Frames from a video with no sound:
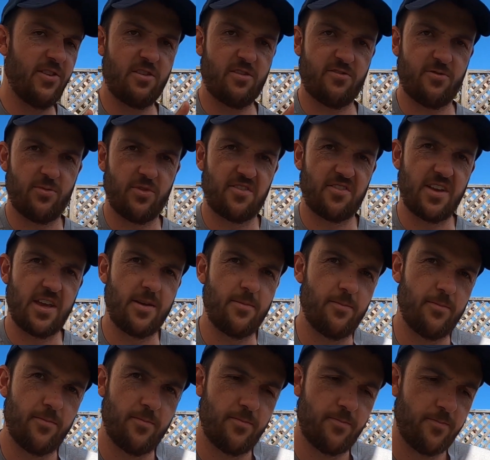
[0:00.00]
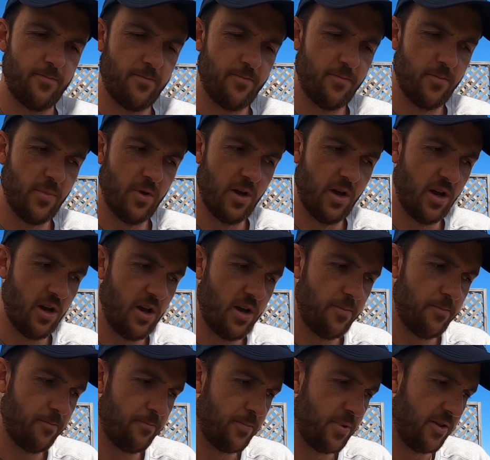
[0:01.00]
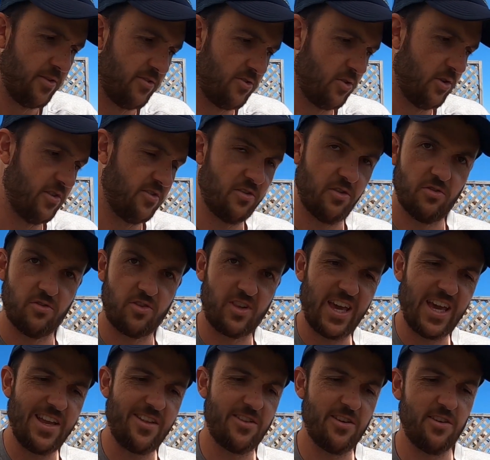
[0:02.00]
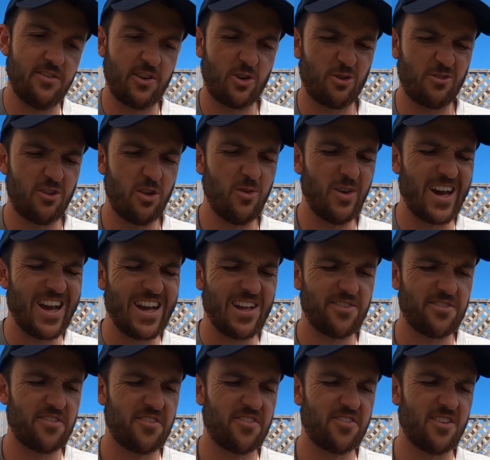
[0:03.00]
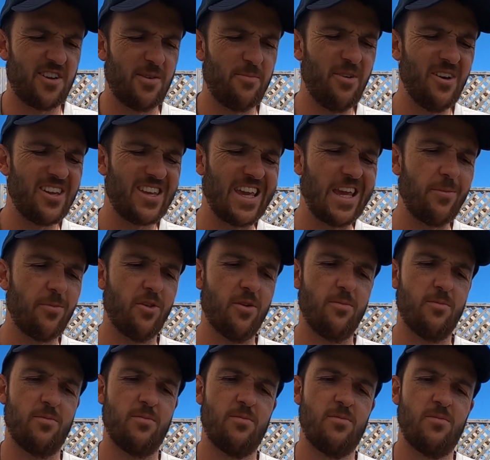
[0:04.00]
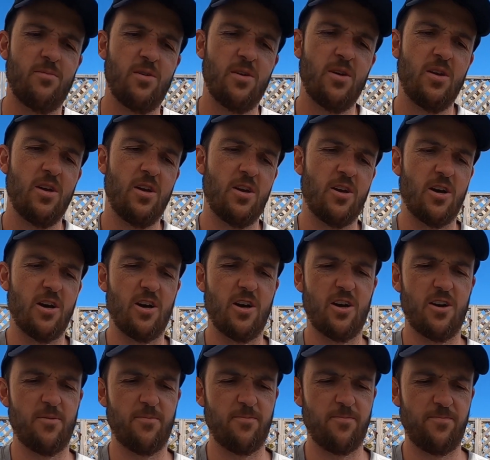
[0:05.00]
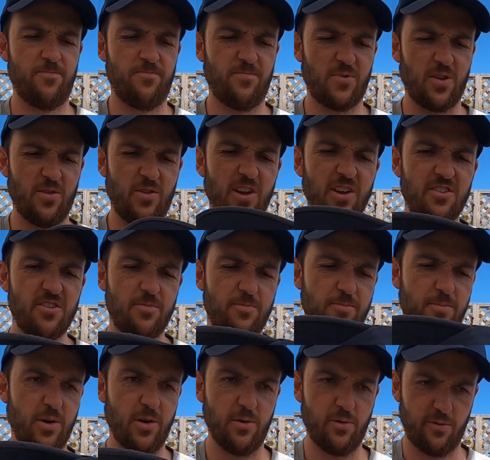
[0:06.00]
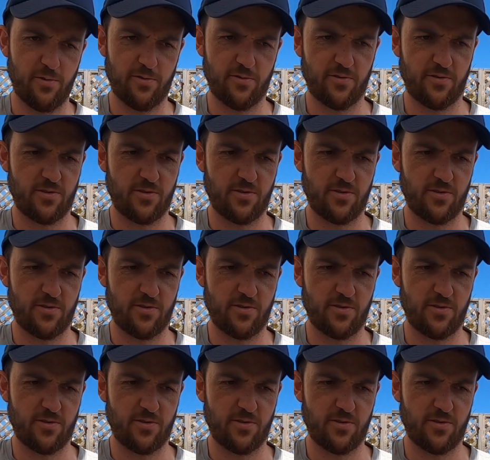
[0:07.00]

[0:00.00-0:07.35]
this is from the same bundle as those gaiters. I've got 2 hats. I might keep them. These are both